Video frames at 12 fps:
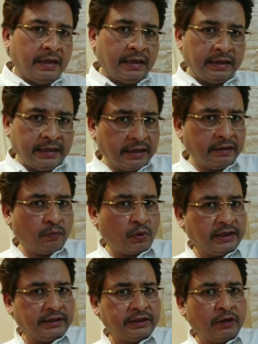Here,
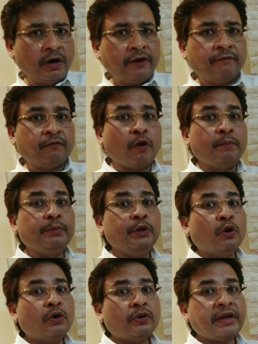what is required from
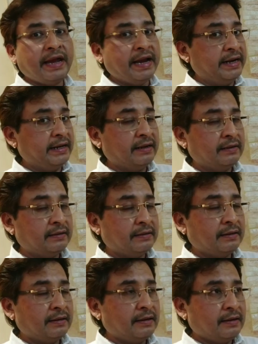your
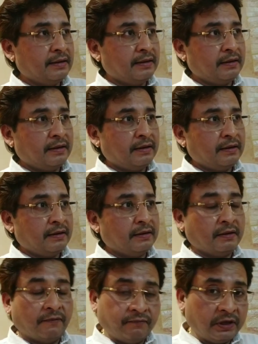
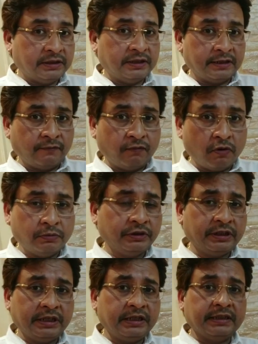end, the first and the
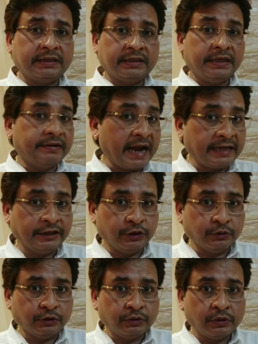foremost thing is
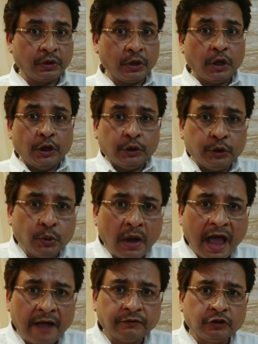gratitude. You
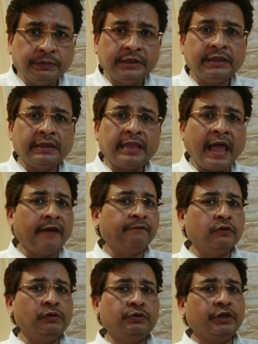have to be
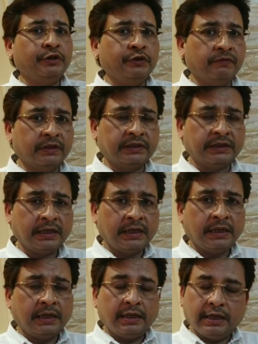thankful to the universe
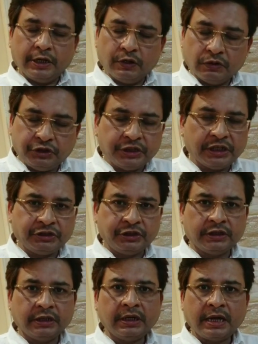in your
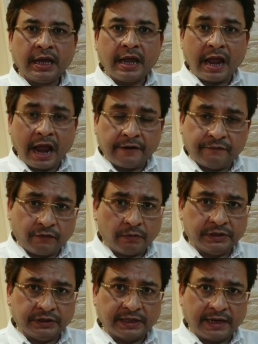gesture and
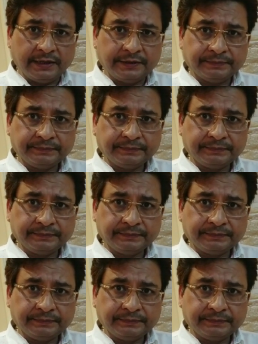from inside.